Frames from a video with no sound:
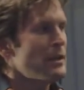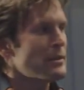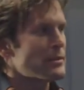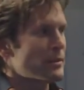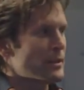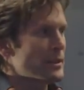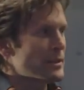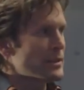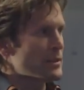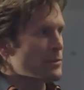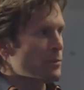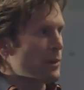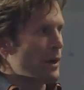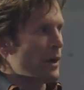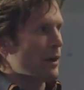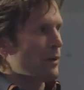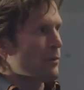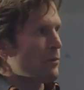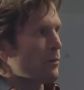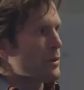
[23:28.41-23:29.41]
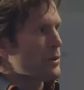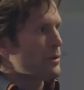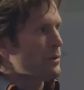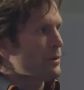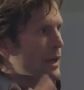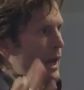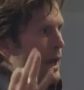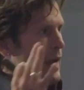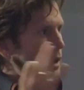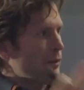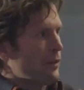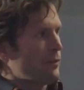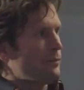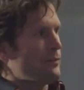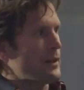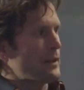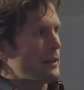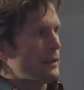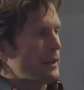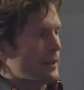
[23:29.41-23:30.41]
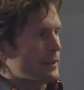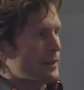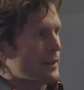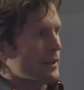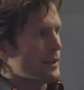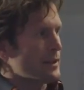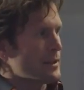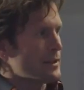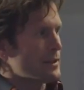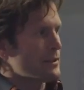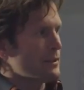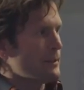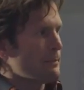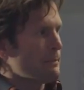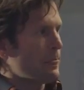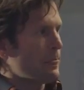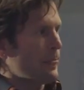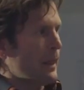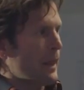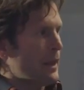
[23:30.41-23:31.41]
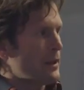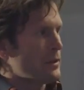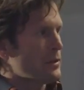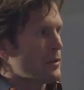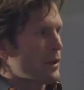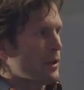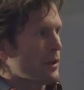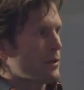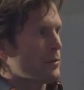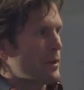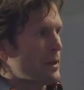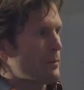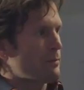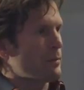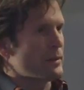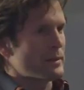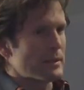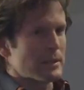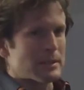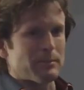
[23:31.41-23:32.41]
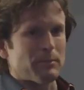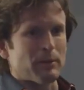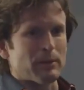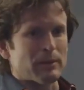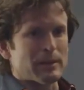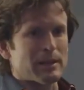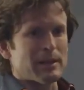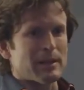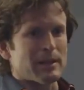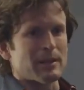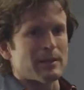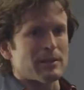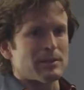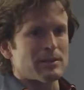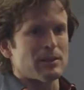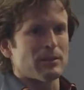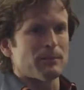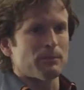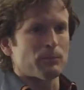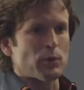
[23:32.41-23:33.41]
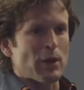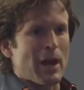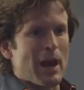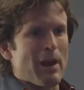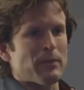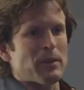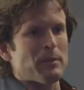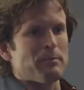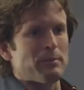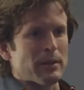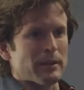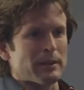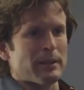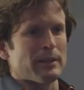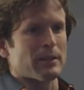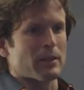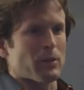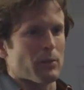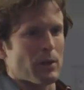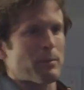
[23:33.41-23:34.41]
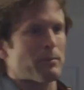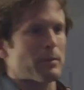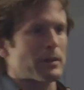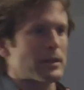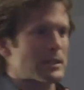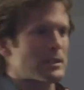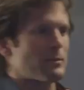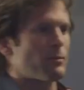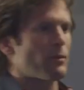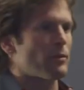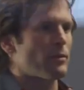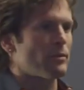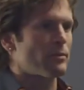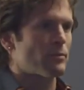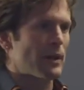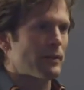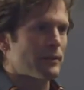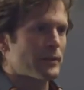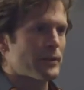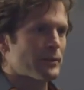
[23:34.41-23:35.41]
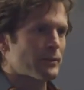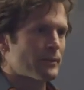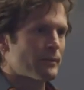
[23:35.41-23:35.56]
So this is where when you have a funnel like this and you can create predictable leads, you have the ability to create predictable revenue.